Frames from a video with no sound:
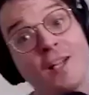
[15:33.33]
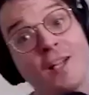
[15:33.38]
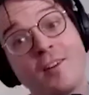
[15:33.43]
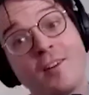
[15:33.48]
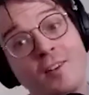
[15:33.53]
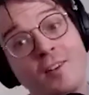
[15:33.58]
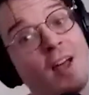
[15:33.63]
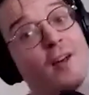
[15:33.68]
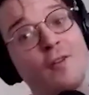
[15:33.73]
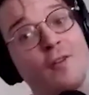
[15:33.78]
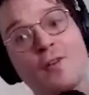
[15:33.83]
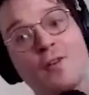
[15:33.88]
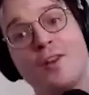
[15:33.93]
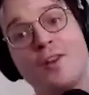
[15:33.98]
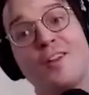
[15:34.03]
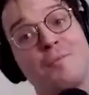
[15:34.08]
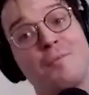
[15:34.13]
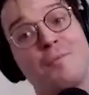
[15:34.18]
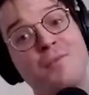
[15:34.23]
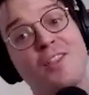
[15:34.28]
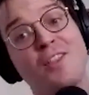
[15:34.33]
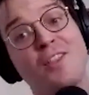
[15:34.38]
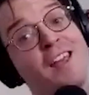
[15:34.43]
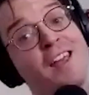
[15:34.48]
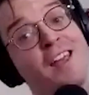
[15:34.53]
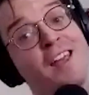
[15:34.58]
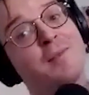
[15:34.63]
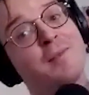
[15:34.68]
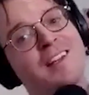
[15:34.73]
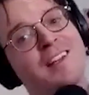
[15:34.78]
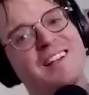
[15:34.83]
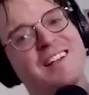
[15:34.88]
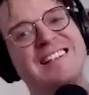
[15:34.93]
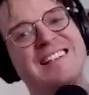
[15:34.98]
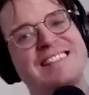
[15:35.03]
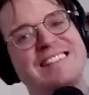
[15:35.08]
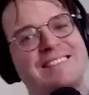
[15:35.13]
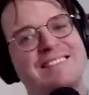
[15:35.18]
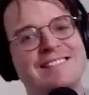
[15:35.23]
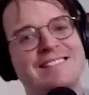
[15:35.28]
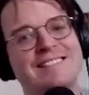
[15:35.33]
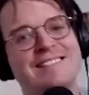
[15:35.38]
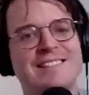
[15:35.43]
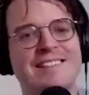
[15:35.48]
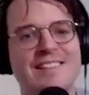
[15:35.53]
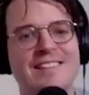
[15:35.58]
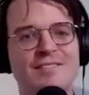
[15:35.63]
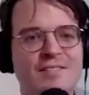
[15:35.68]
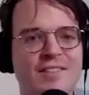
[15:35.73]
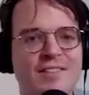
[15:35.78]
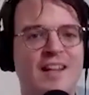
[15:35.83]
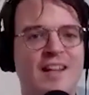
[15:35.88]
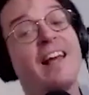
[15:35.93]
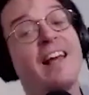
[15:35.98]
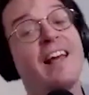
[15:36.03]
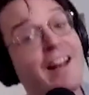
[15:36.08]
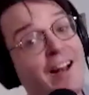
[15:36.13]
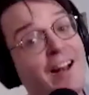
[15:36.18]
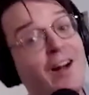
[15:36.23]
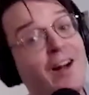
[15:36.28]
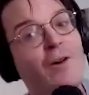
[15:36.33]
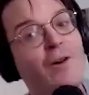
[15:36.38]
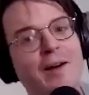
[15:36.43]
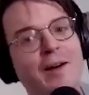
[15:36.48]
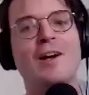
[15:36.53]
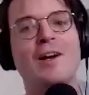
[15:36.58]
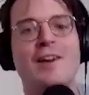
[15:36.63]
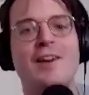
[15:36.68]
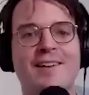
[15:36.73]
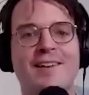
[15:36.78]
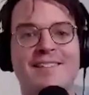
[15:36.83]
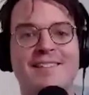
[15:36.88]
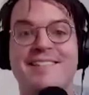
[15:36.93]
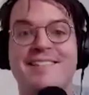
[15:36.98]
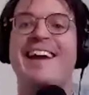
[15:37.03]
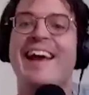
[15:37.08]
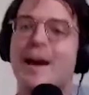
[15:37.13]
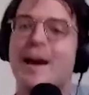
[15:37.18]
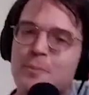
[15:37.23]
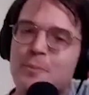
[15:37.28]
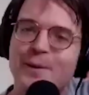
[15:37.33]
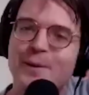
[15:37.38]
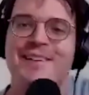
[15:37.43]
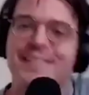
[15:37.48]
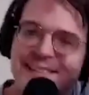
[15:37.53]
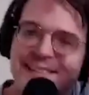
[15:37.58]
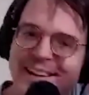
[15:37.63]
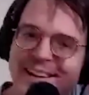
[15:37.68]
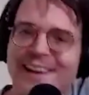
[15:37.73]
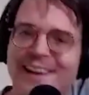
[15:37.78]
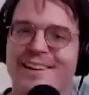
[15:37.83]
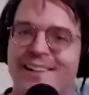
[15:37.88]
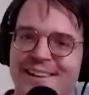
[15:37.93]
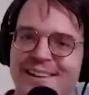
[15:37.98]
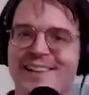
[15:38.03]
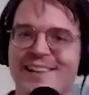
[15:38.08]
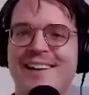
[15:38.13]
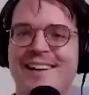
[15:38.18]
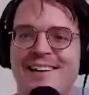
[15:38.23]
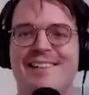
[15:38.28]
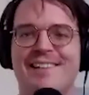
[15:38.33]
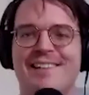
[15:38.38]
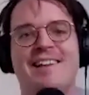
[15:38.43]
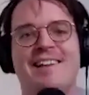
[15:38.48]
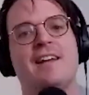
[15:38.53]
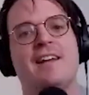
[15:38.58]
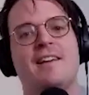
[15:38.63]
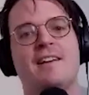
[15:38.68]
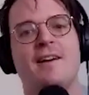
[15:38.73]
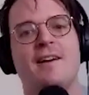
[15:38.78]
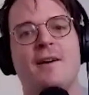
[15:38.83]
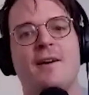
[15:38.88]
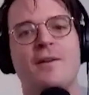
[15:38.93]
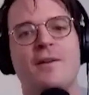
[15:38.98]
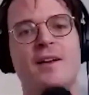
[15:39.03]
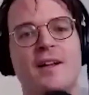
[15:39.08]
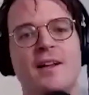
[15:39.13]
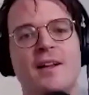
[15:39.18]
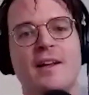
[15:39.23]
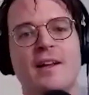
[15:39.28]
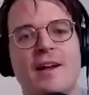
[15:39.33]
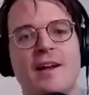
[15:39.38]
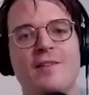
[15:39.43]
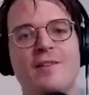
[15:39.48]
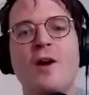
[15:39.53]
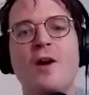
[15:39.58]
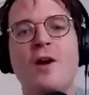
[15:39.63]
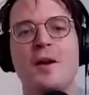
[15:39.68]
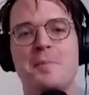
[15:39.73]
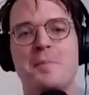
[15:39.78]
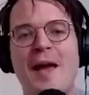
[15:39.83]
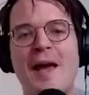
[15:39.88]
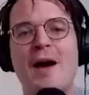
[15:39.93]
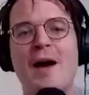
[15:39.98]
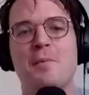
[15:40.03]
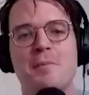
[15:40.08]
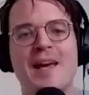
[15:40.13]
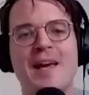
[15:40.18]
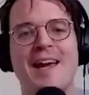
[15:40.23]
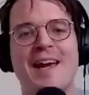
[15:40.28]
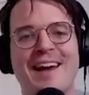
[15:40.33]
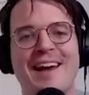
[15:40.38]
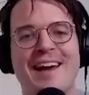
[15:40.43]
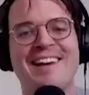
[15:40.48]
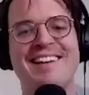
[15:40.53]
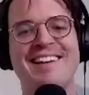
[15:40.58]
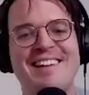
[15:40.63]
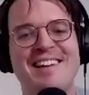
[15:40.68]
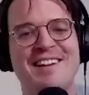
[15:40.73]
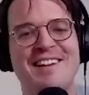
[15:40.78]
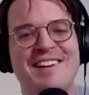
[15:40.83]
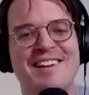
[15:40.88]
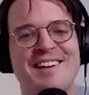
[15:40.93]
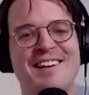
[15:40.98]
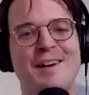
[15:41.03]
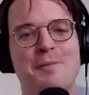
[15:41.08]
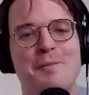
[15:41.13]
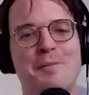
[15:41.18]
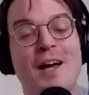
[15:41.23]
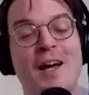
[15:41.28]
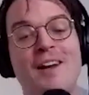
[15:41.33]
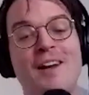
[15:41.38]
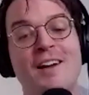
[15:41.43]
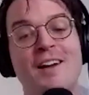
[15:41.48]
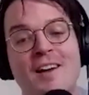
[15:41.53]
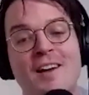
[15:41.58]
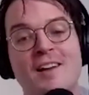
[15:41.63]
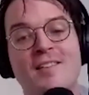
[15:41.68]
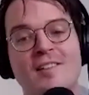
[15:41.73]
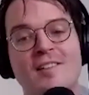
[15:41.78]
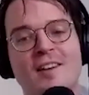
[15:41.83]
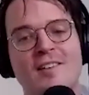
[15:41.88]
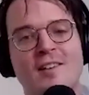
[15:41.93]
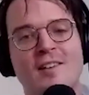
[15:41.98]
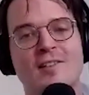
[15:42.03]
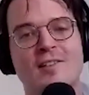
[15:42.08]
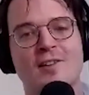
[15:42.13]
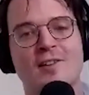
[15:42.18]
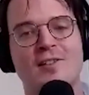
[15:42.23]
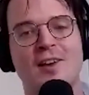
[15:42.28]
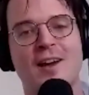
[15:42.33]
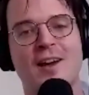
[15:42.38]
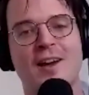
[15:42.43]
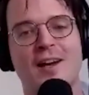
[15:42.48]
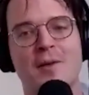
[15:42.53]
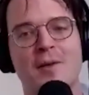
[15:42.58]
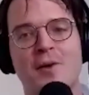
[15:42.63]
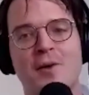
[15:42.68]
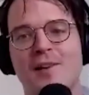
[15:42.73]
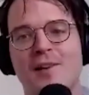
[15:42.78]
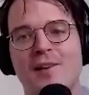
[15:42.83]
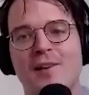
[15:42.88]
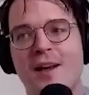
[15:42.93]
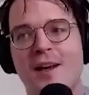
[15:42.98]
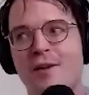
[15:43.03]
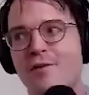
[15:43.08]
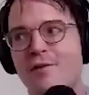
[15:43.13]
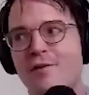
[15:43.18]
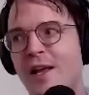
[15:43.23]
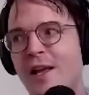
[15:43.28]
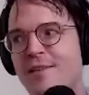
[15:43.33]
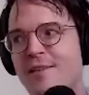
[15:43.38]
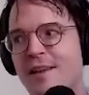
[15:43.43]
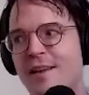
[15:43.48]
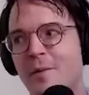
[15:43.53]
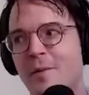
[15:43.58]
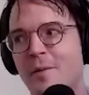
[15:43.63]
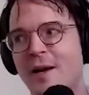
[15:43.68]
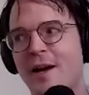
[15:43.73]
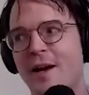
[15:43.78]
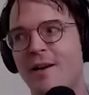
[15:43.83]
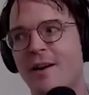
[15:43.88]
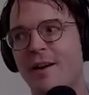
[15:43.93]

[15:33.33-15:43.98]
excited for the thing, but I'm gonna tamp it down a little. Like, it's not about me, but it does look sick, and I'm really excited for that to come out.